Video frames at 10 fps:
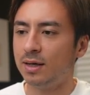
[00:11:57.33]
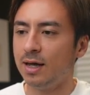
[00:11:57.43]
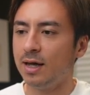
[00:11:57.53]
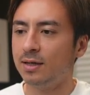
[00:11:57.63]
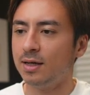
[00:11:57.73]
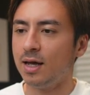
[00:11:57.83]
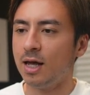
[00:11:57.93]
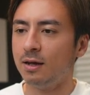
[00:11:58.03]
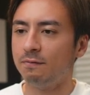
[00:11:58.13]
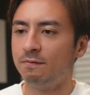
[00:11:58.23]
and
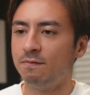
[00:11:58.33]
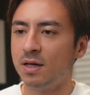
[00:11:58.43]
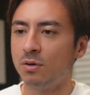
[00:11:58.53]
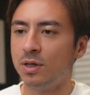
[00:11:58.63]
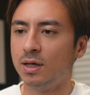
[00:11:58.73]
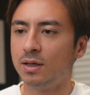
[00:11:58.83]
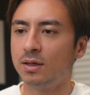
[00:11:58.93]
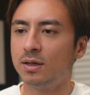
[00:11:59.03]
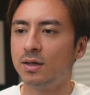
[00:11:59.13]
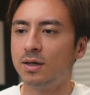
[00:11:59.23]
edit field.
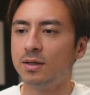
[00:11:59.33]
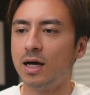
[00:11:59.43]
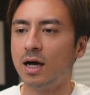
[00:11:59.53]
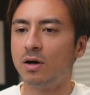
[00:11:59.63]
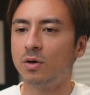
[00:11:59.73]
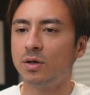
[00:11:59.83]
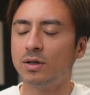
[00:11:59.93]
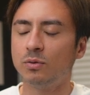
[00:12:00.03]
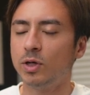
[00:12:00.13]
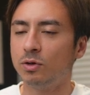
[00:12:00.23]
Now,
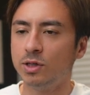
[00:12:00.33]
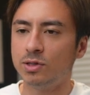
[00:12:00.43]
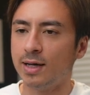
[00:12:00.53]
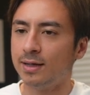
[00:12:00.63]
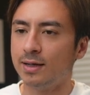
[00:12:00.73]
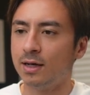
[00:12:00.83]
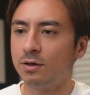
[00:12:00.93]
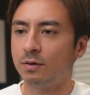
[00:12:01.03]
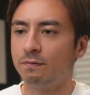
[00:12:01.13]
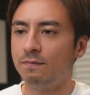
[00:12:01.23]
we don't need to edit any
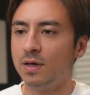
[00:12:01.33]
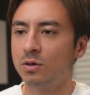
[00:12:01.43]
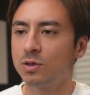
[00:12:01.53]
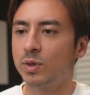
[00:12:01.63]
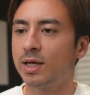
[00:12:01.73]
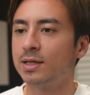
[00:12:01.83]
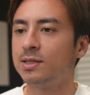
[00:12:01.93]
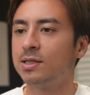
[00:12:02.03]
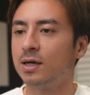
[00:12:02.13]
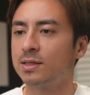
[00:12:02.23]
of the fields. We can
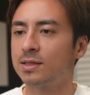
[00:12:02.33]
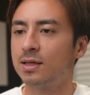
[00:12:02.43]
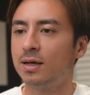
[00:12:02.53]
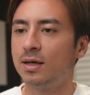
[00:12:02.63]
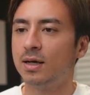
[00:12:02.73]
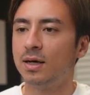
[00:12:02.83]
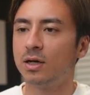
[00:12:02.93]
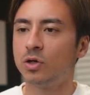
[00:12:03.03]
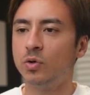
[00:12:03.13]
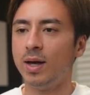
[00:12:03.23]
just
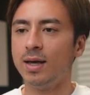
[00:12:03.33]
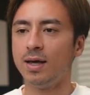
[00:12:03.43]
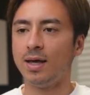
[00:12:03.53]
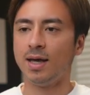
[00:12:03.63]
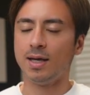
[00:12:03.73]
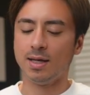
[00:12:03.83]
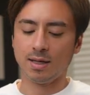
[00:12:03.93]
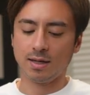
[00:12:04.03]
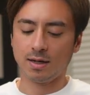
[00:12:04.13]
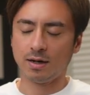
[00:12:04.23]
create a
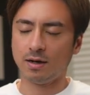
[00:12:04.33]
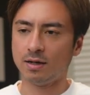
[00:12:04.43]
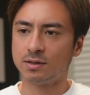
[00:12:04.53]
uh,